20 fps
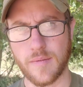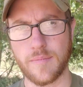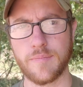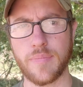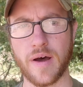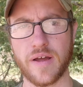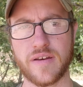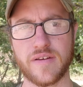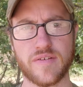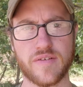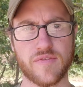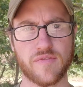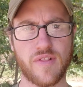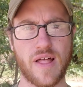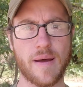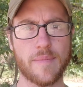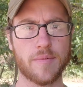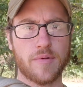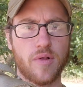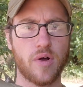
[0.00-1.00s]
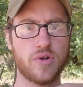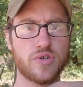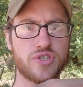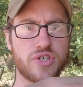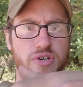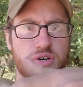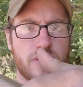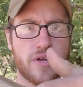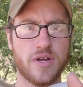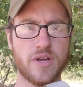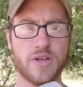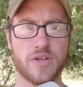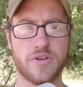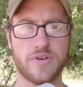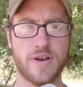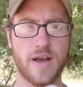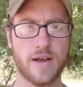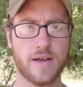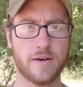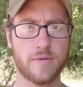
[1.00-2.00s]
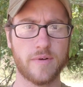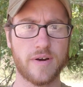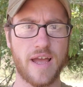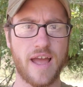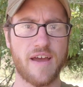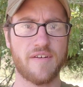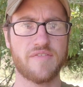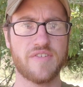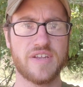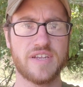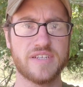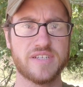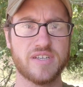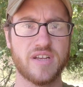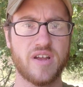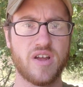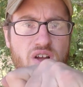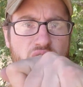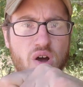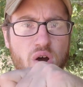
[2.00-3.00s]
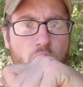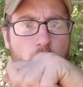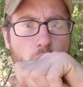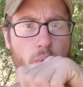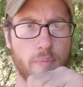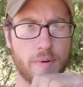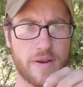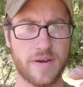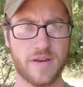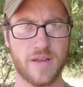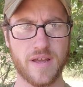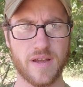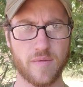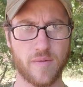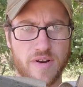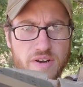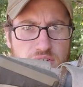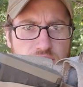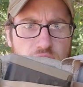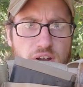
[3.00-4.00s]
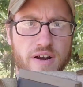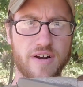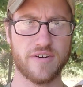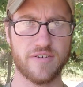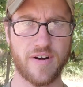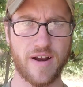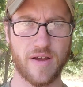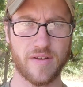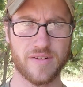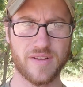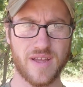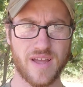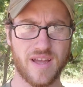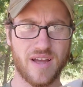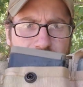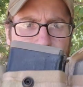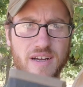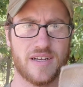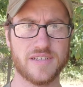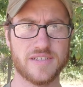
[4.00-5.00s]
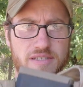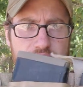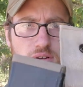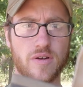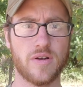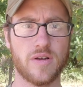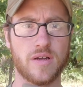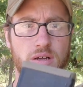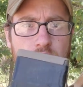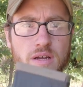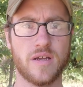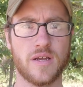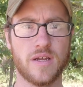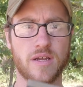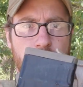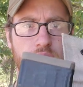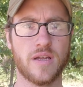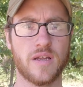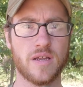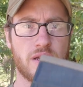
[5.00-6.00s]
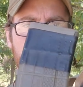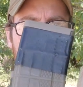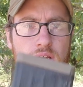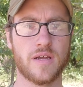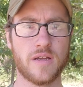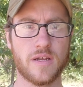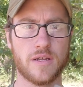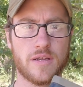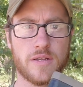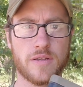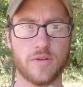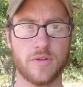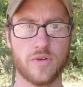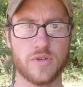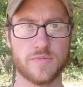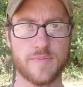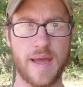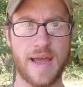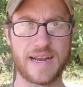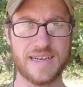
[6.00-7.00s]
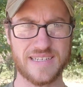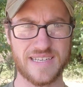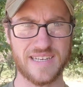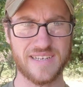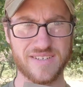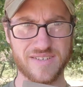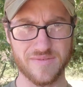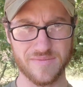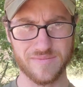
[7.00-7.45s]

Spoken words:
button flap closure. You're not going to want to have these open when you're running around because you'll lose magazines.